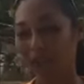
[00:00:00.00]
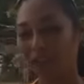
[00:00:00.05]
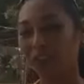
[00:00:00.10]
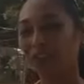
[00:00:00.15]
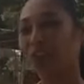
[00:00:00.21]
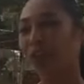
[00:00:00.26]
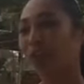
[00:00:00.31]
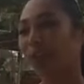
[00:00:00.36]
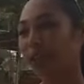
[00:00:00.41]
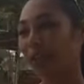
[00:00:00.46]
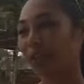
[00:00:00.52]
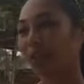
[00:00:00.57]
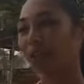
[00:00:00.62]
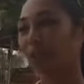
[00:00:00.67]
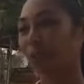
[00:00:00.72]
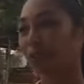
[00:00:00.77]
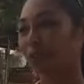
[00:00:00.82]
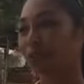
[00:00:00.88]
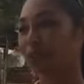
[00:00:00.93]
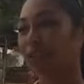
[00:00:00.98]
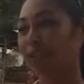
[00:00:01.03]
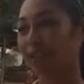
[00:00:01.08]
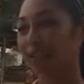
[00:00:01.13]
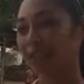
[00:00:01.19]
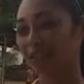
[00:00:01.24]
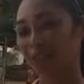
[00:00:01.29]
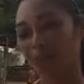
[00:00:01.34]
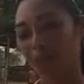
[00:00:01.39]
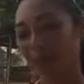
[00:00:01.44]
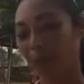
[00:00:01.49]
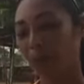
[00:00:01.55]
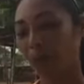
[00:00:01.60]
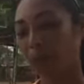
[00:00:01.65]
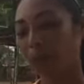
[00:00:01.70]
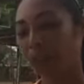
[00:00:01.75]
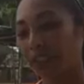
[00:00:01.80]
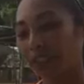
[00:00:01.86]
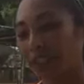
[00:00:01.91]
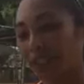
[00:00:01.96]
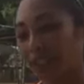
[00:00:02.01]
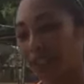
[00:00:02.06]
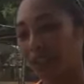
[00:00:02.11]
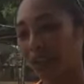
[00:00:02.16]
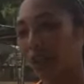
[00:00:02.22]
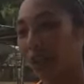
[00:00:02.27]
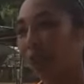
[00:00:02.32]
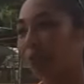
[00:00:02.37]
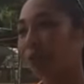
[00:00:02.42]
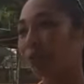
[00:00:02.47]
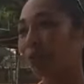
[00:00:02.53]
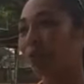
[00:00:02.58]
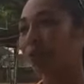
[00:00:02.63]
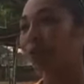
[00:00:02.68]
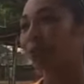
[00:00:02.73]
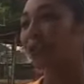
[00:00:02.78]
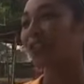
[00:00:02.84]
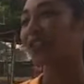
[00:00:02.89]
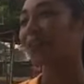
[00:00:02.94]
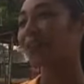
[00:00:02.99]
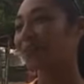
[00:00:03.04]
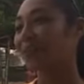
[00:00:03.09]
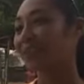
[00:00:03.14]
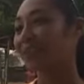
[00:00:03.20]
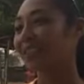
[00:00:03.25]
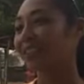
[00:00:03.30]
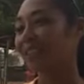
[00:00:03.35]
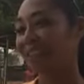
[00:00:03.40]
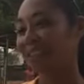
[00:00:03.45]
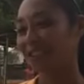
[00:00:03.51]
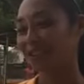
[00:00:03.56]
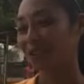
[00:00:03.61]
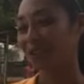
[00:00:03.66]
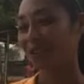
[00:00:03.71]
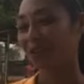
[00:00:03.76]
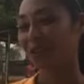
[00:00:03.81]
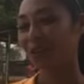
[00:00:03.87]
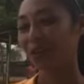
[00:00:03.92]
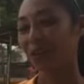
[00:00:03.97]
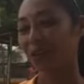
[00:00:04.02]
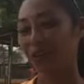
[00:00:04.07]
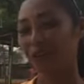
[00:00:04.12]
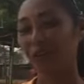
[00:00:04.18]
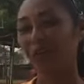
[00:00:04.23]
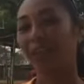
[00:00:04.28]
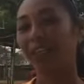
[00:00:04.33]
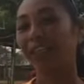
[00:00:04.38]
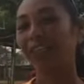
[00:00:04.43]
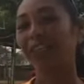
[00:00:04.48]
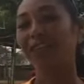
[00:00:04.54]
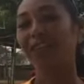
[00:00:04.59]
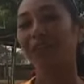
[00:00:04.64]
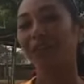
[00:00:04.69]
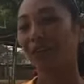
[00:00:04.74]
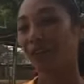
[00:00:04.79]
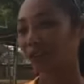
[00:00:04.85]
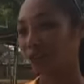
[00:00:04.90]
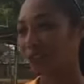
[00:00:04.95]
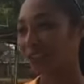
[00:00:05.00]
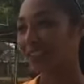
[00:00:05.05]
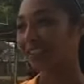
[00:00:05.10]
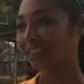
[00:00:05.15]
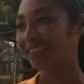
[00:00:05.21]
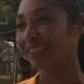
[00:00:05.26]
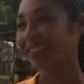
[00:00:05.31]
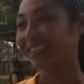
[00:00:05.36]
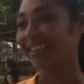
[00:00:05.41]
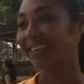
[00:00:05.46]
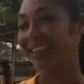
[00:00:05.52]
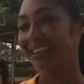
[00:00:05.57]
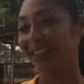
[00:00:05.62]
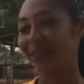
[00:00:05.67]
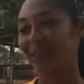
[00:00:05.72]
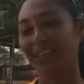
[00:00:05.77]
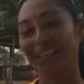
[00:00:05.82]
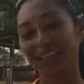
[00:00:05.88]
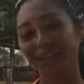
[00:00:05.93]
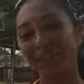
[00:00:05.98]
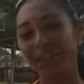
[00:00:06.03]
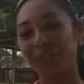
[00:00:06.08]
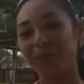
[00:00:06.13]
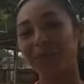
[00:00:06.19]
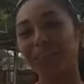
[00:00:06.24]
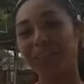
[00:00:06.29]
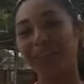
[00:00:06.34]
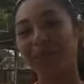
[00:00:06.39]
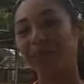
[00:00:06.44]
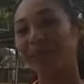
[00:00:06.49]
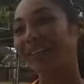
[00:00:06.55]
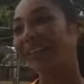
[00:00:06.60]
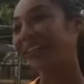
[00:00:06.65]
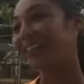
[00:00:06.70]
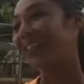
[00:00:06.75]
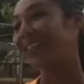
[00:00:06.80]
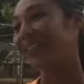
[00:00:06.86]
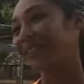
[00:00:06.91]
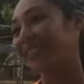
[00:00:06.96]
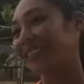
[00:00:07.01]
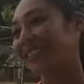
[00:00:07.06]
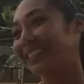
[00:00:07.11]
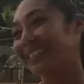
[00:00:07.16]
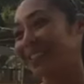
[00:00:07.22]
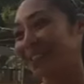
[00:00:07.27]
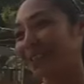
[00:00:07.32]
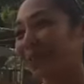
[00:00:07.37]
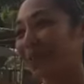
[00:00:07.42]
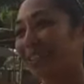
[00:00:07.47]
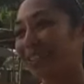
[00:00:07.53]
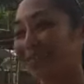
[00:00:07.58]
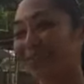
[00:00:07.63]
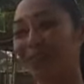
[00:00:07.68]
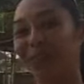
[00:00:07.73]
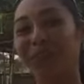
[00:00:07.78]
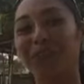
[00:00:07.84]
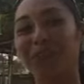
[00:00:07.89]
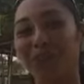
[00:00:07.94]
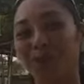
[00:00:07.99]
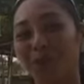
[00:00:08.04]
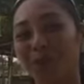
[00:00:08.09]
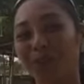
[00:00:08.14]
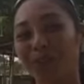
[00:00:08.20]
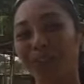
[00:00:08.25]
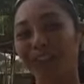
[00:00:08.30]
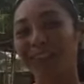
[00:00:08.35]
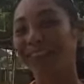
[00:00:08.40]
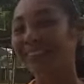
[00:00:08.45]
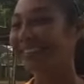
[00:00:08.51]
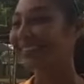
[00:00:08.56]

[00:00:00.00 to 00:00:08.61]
It is your right to vote, and, well, politics cannot come between friendships. And so you have a right, you have a choice, and, well, I respect everybody's choice. I just want everybody to come out.